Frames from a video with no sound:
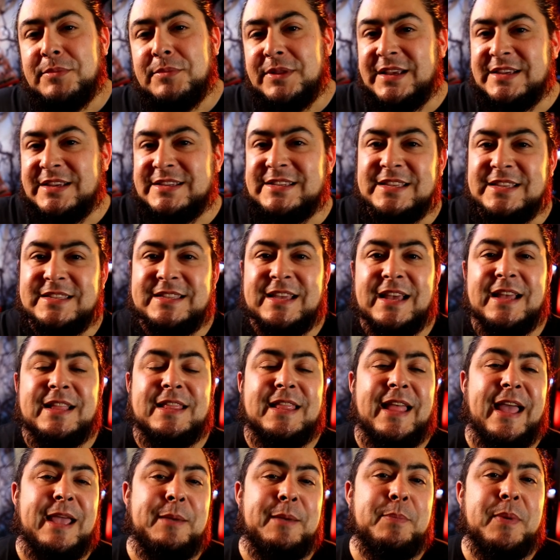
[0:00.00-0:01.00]
please hit that
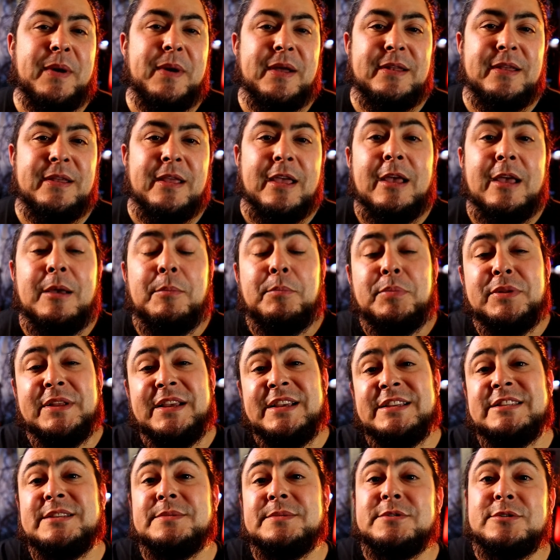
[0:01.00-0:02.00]
like button.
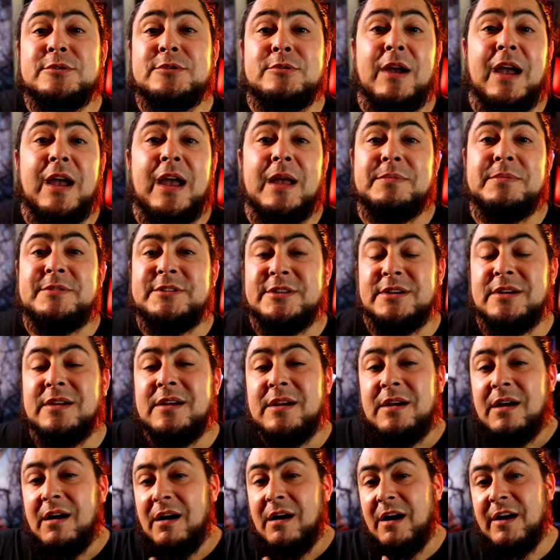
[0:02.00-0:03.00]
Please subscribe to
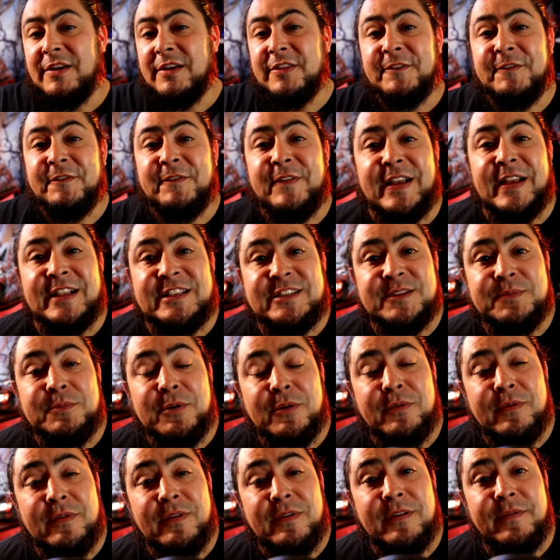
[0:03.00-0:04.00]
On the Fence
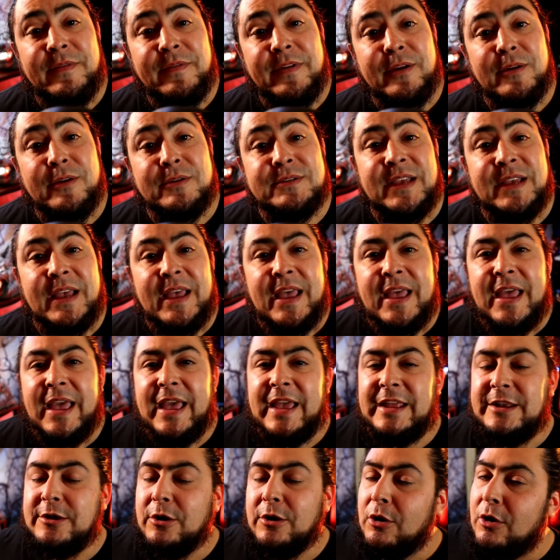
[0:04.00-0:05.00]
movie reviews
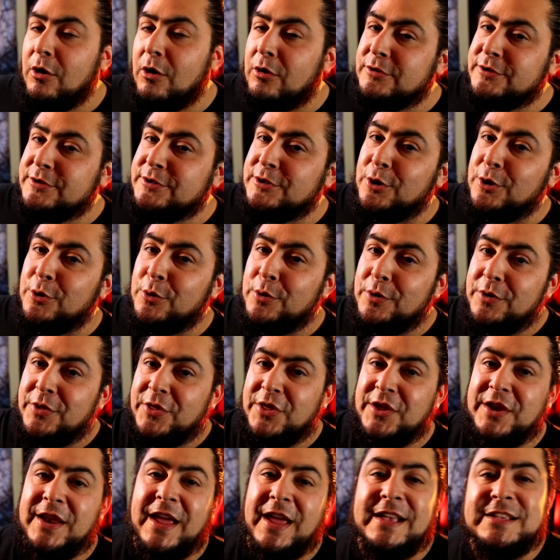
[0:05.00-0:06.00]
and also
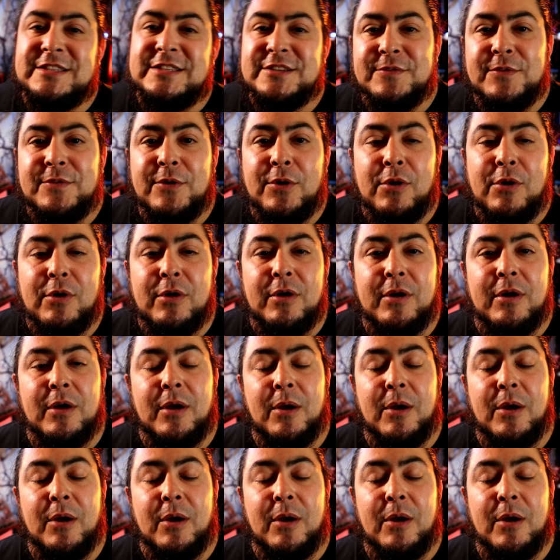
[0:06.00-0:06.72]
the Nights of Horror.